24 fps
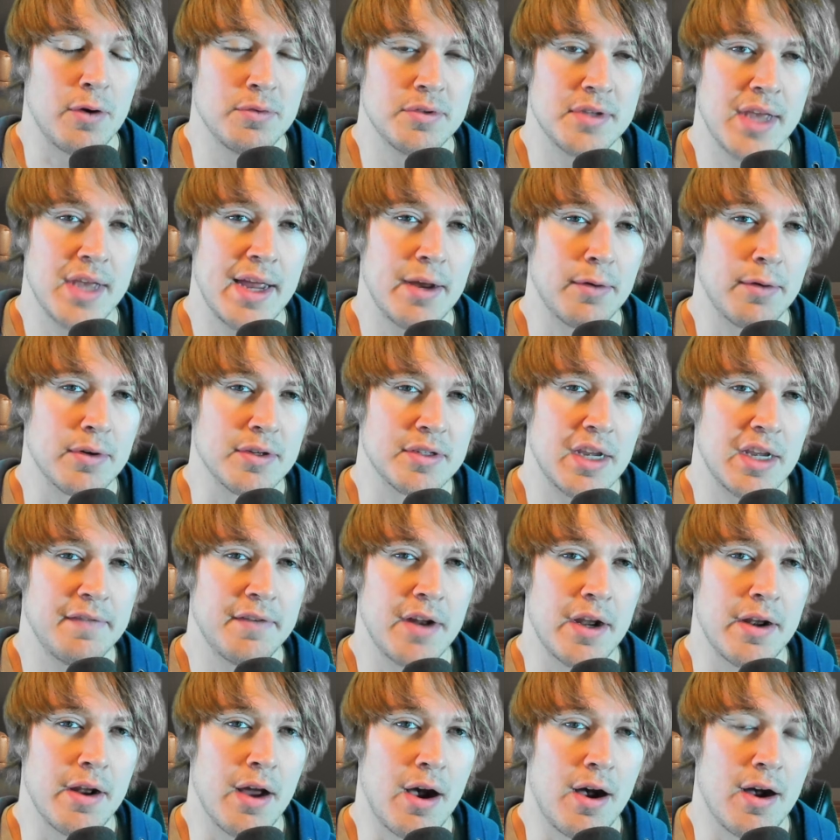Jose
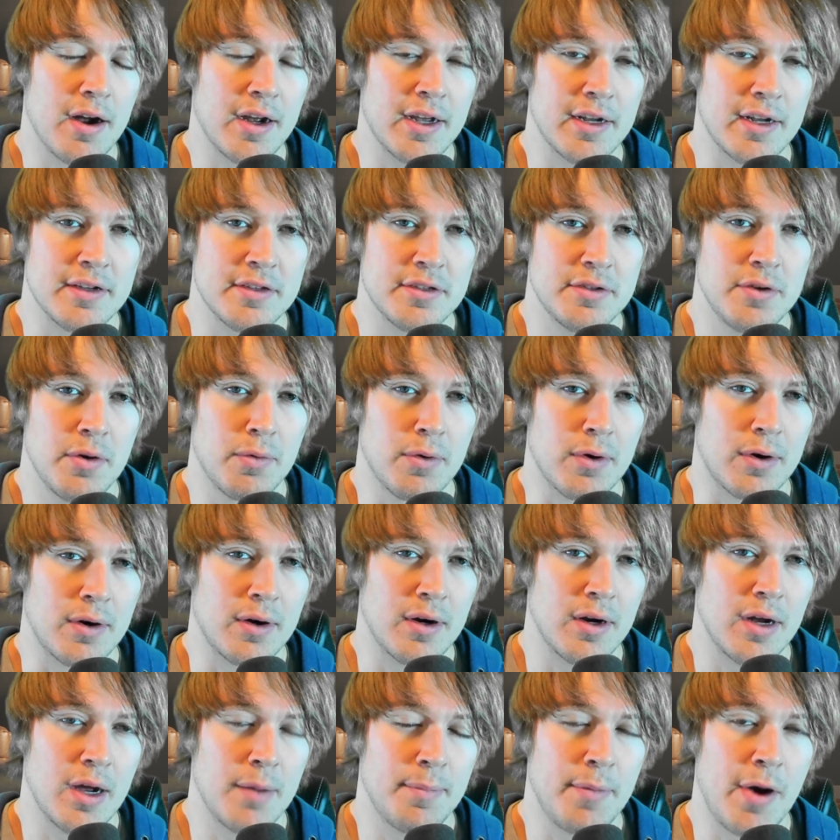received a knock at his
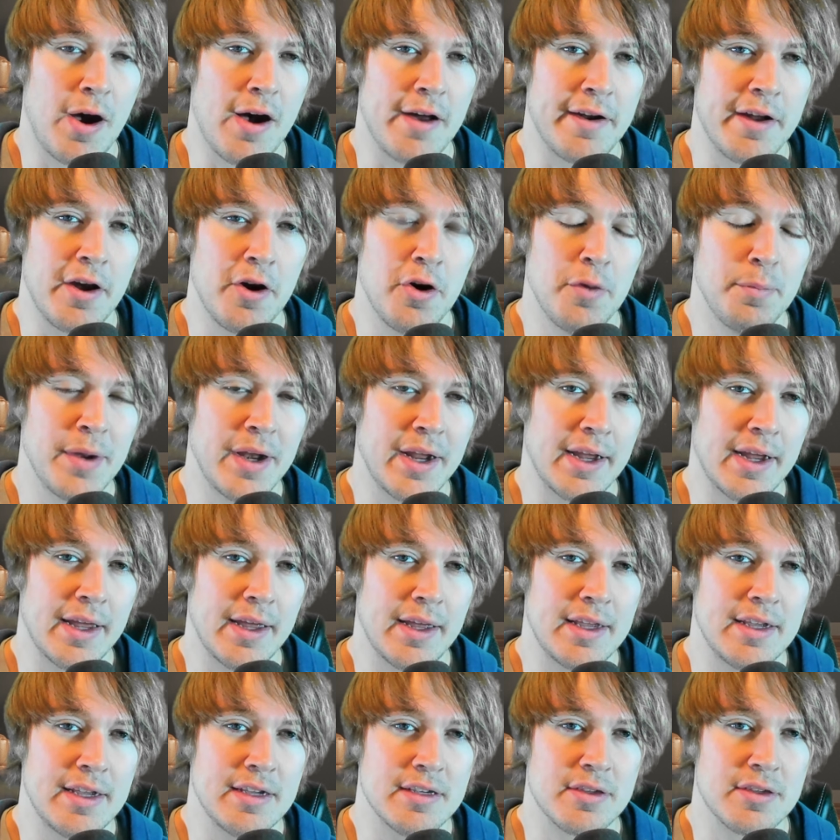door. Upon opening
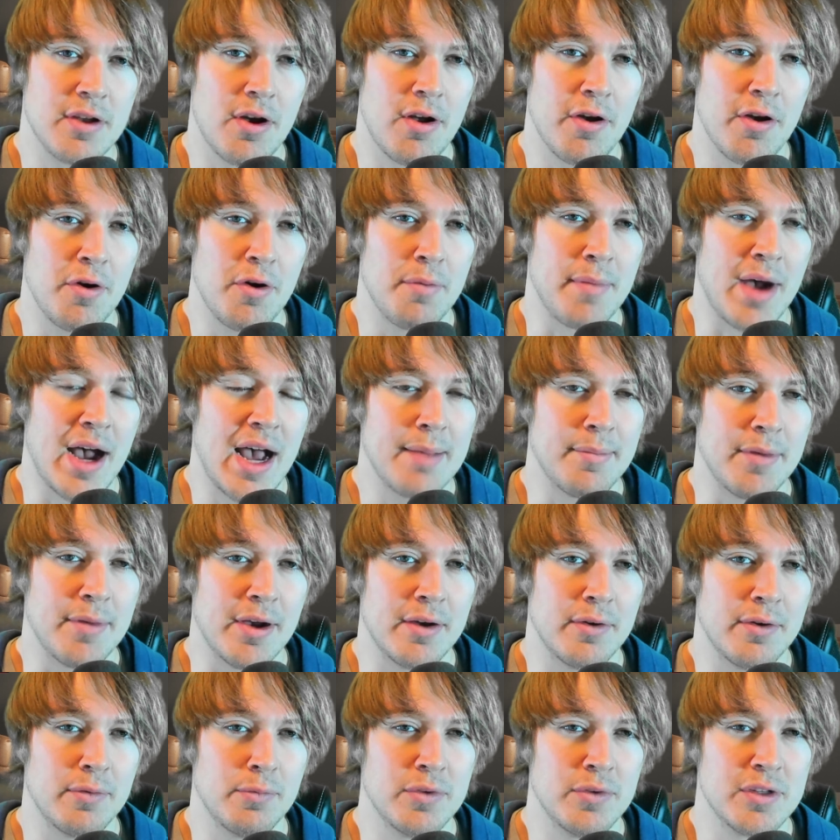it, he saw
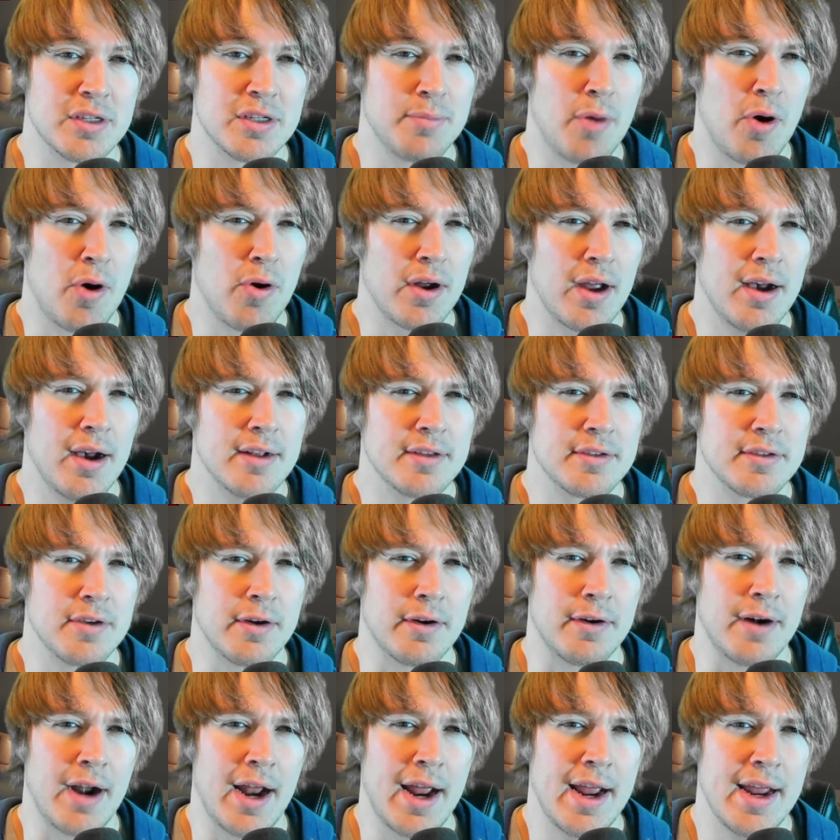Omaima. With small cuts
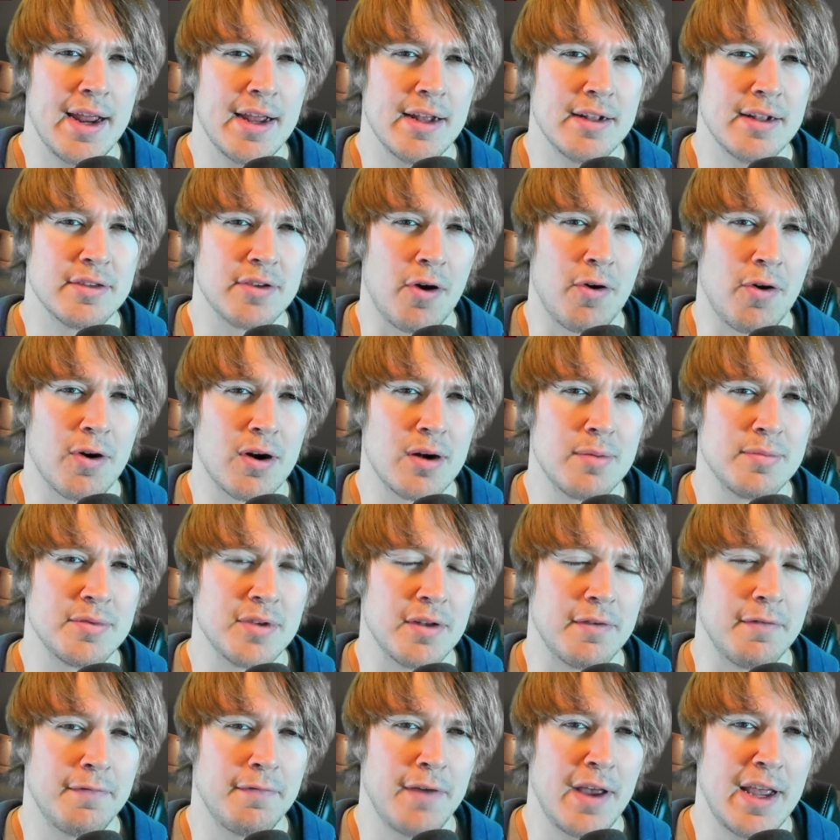on her hands, arms,
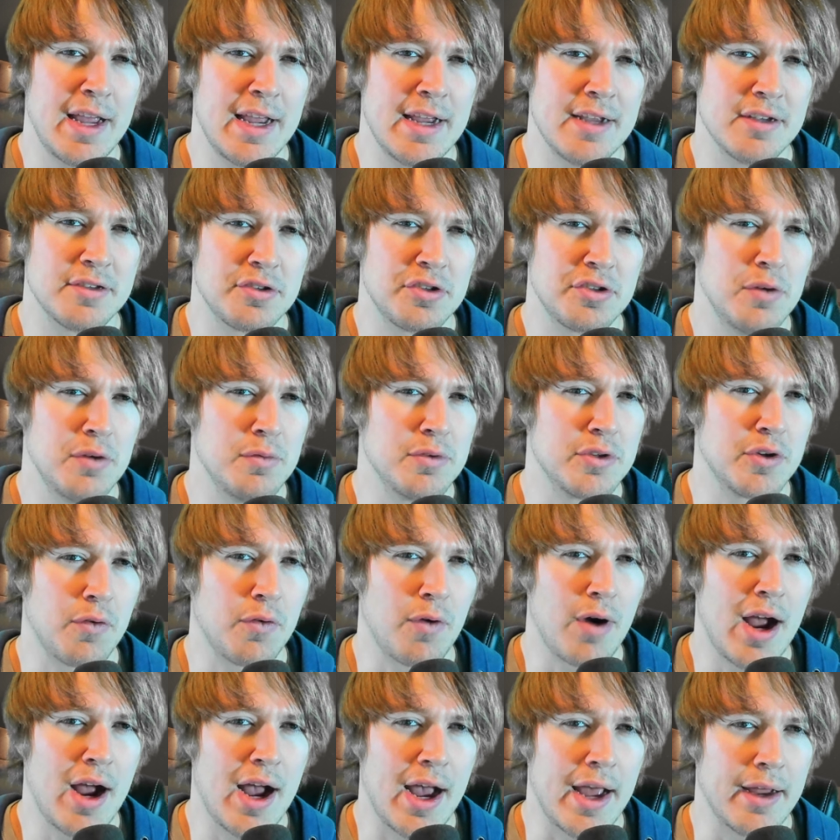and face, she was
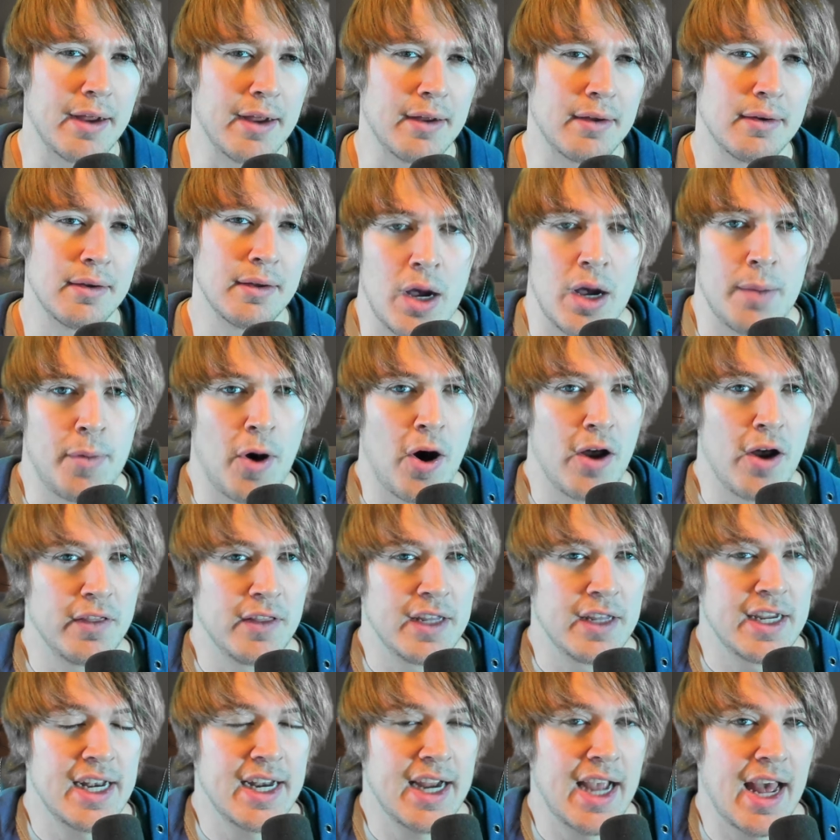crying. Upon
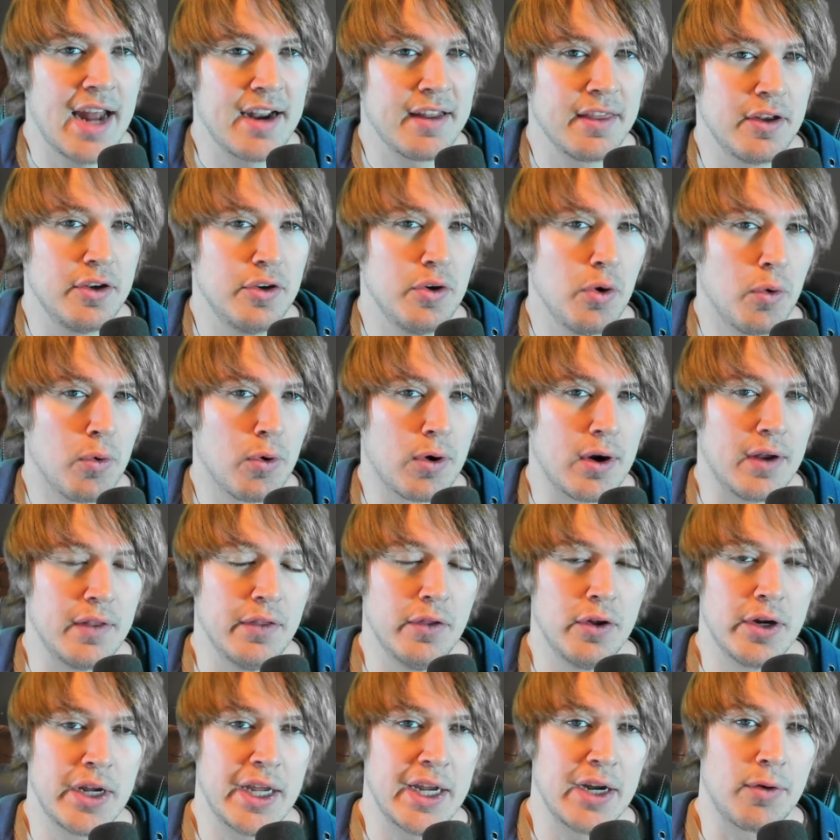leaning out of the door and
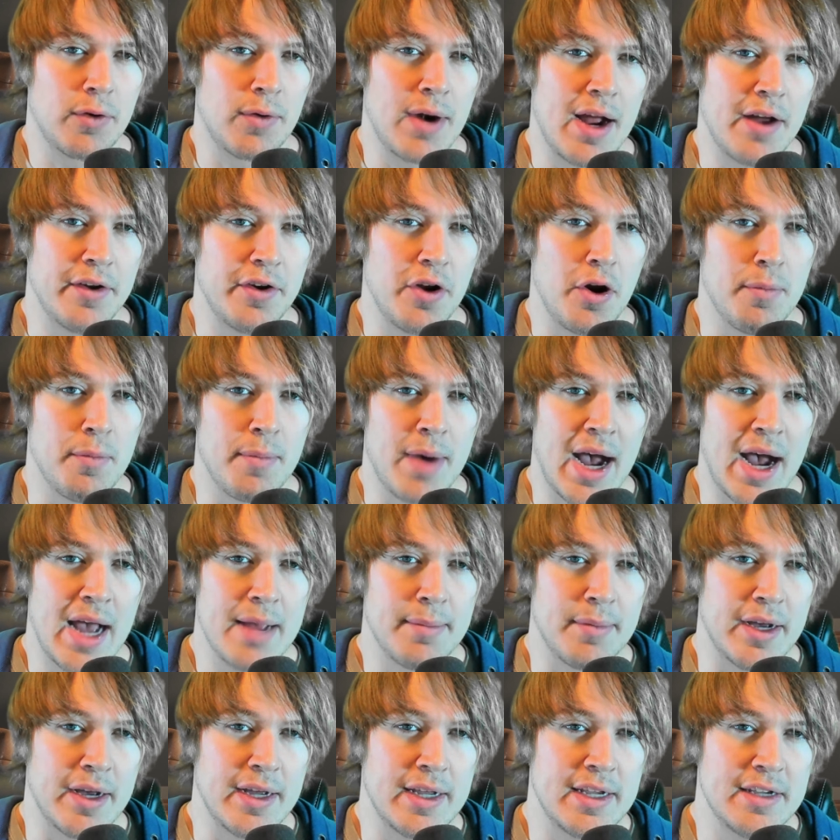looking around
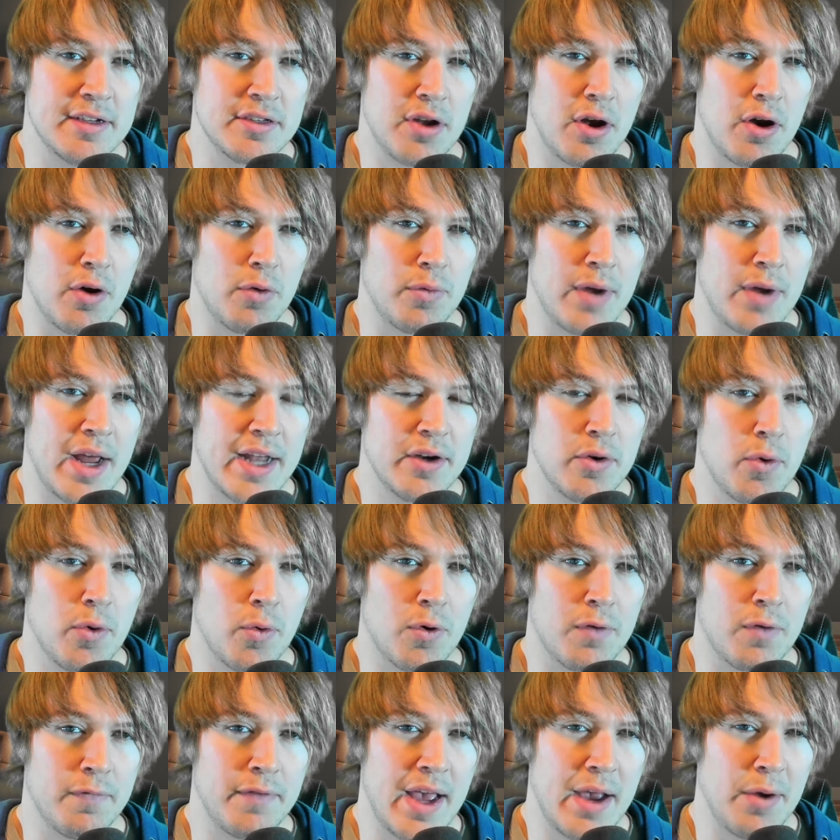Omaima, he saw a red
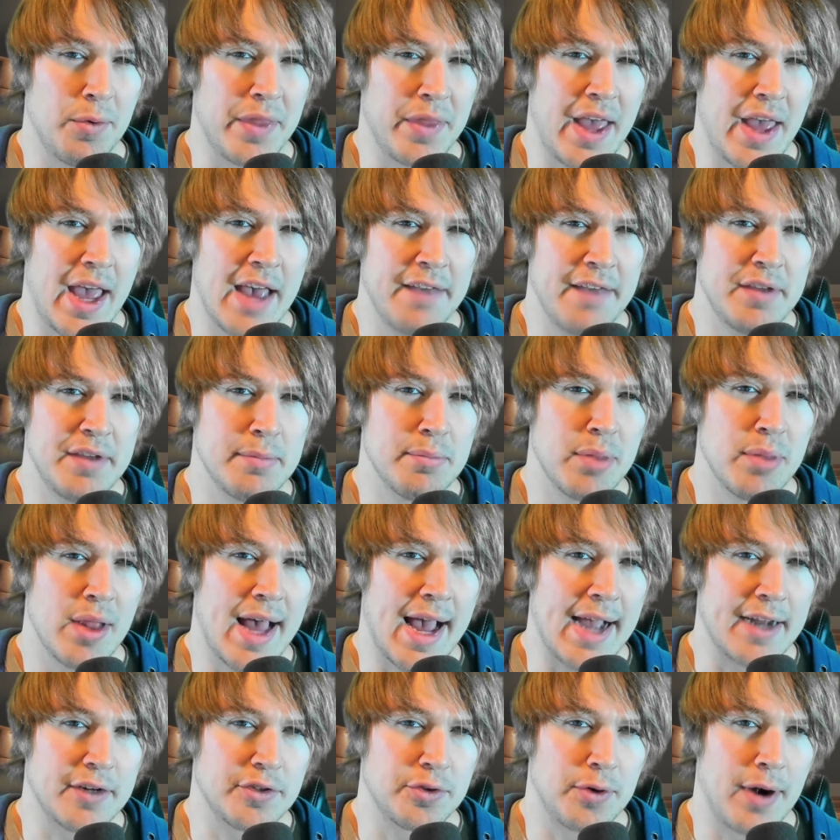Corvette with heavy
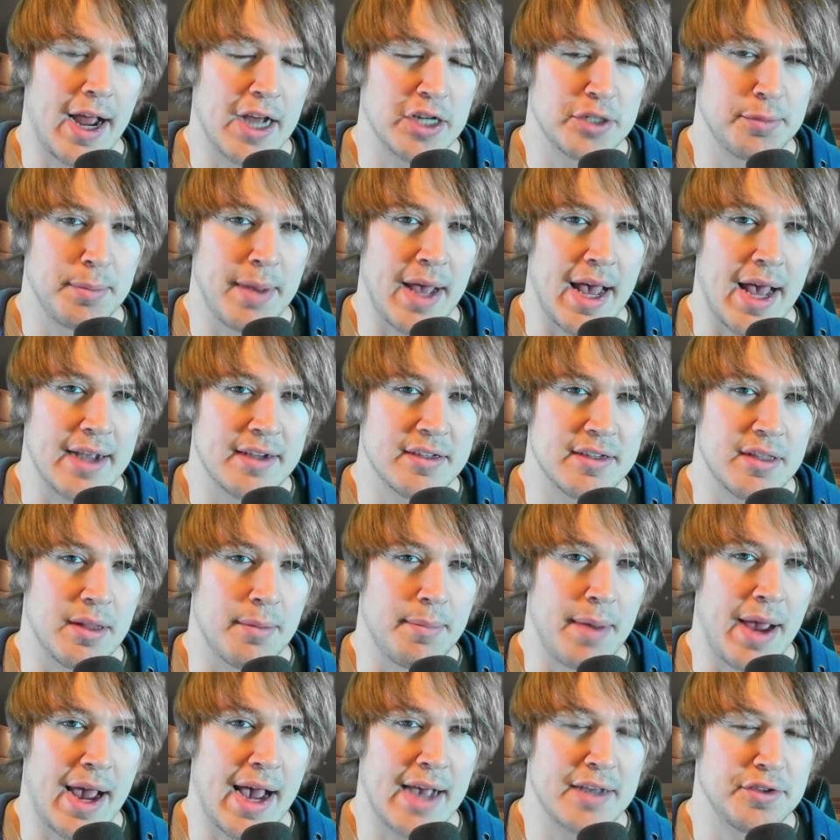black trash bags in the
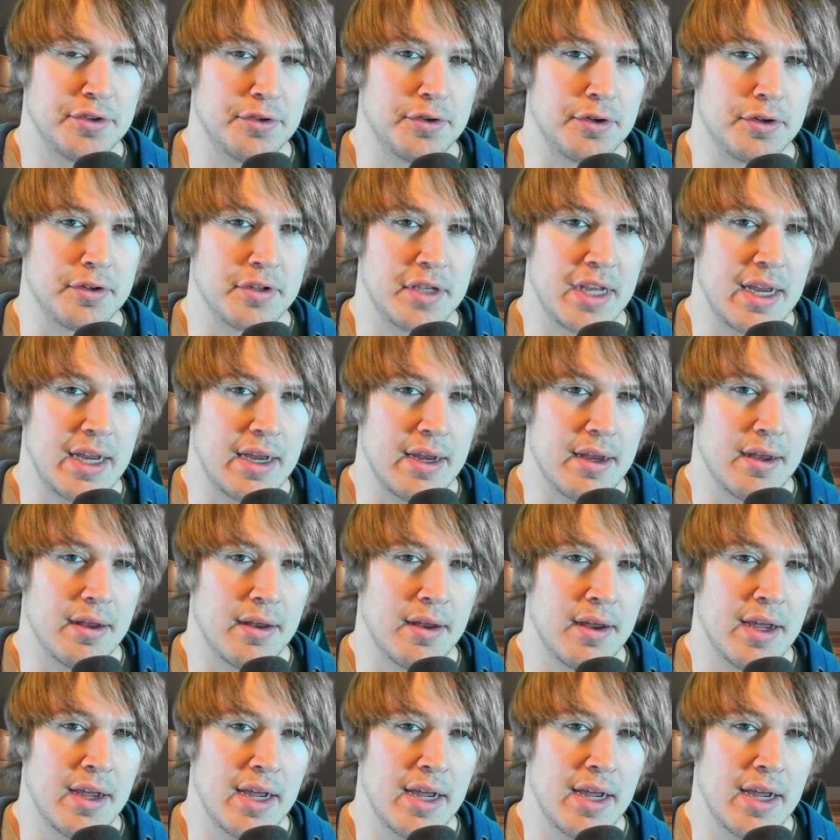passenger seat.